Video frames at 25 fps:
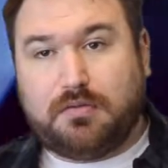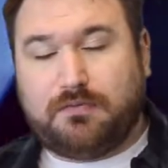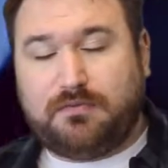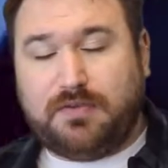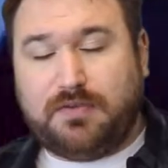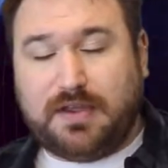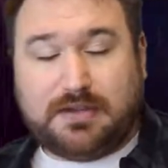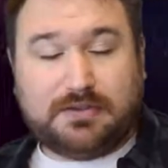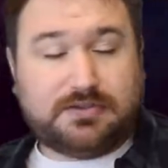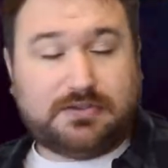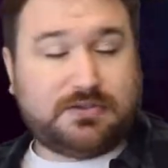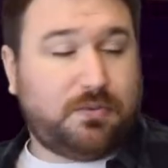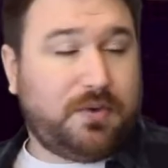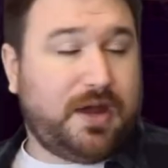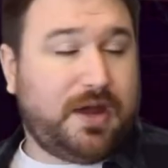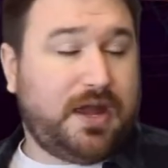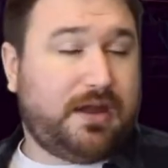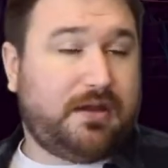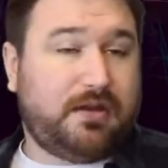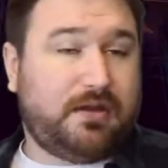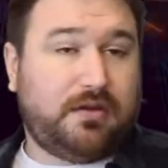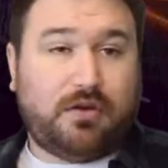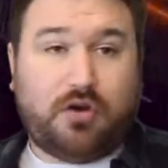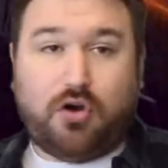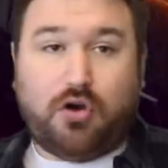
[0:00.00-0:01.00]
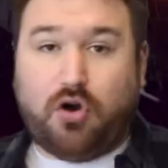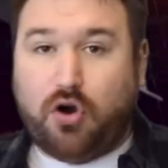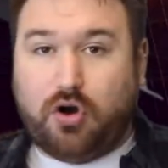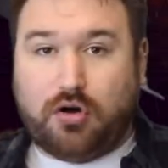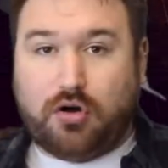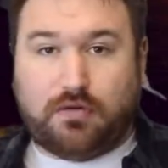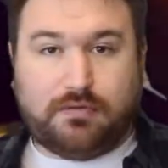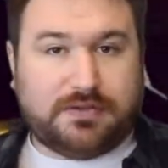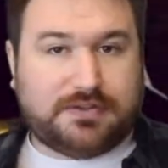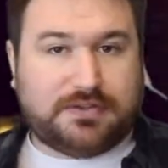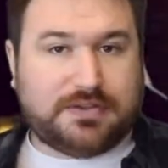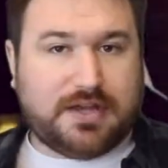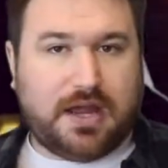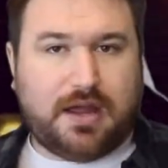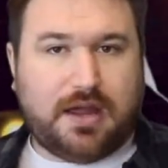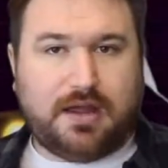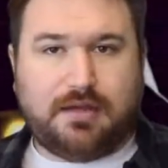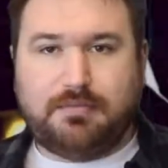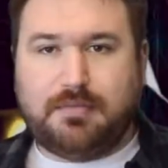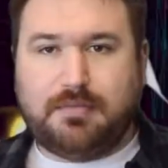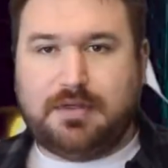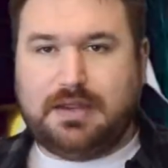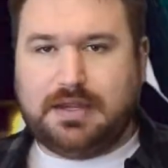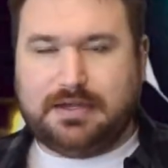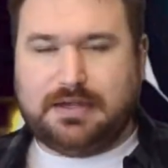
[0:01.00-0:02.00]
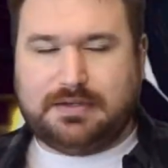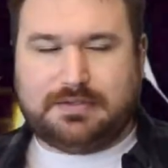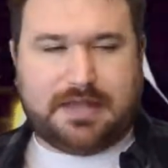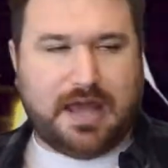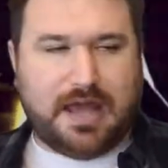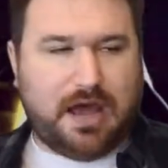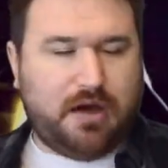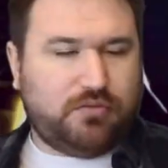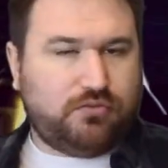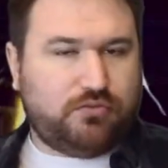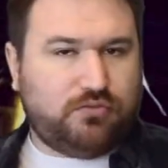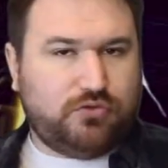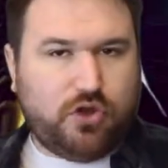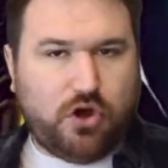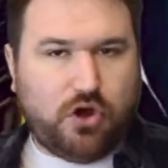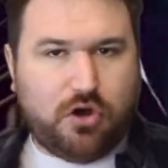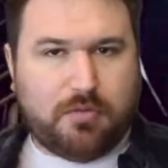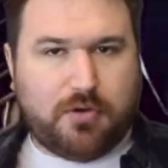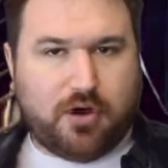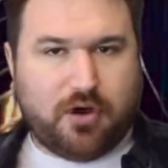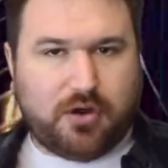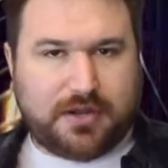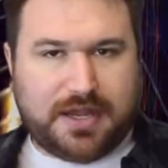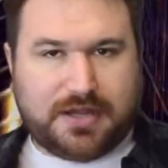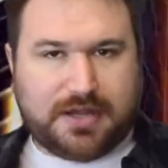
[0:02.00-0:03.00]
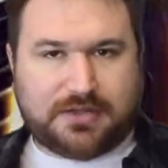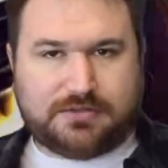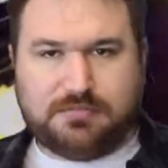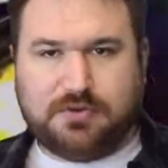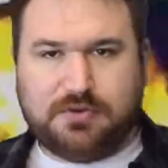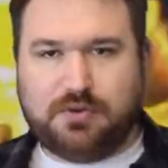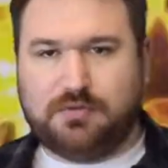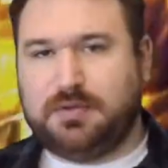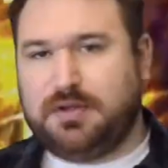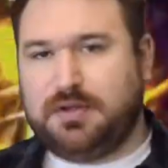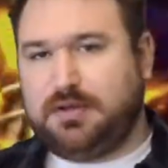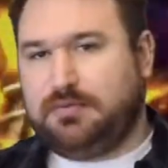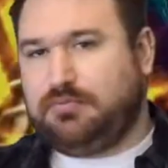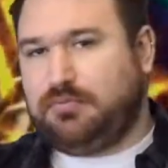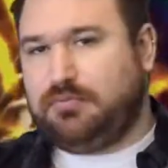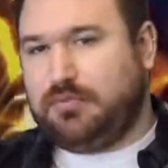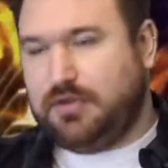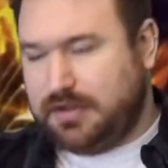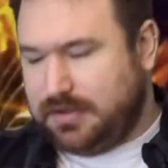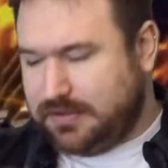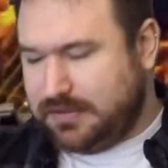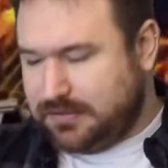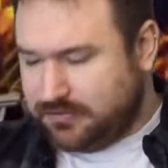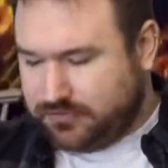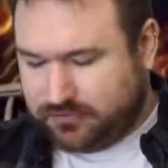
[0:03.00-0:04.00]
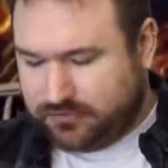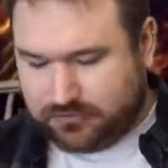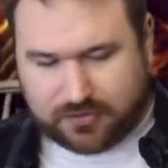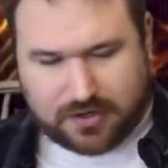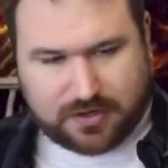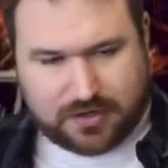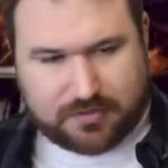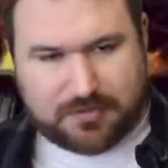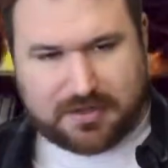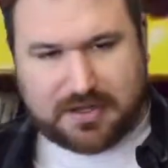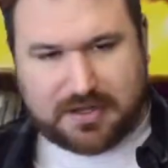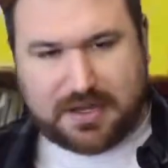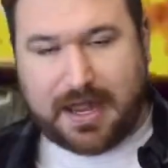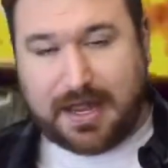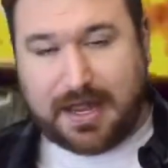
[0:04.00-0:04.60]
things away all the time. It's now no more yes movement. Extremely.